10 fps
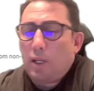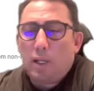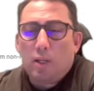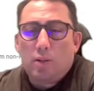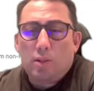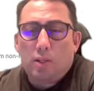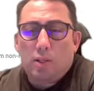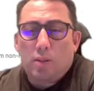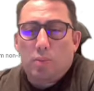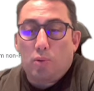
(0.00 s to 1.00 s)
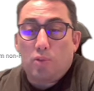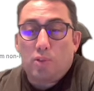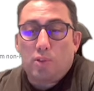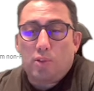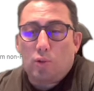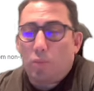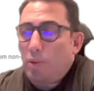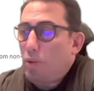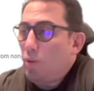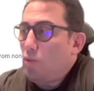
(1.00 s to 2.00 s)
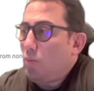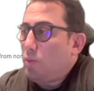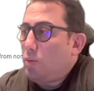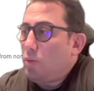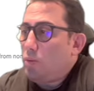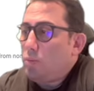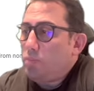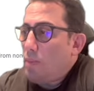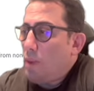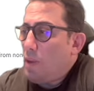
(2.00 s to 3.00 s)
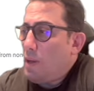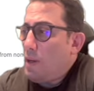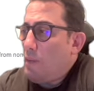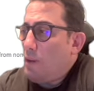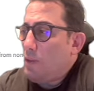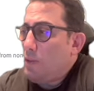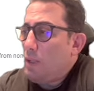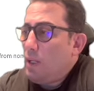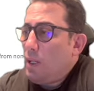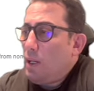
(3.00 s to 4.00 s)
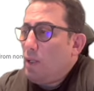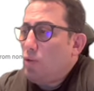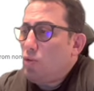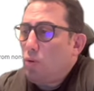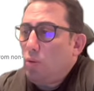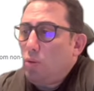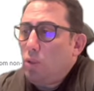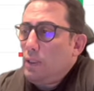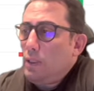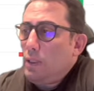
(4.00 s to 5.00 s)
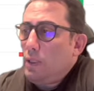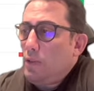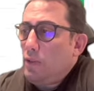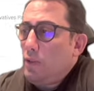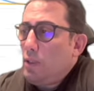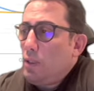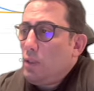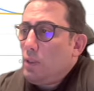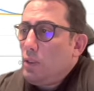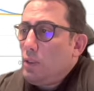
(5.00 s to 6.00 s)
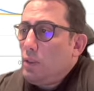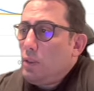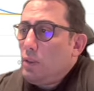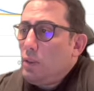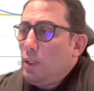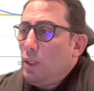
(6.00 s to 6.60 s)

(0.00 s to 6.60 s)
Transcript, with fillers: uh, positions open close open close then AVAX and SOL. Yes, and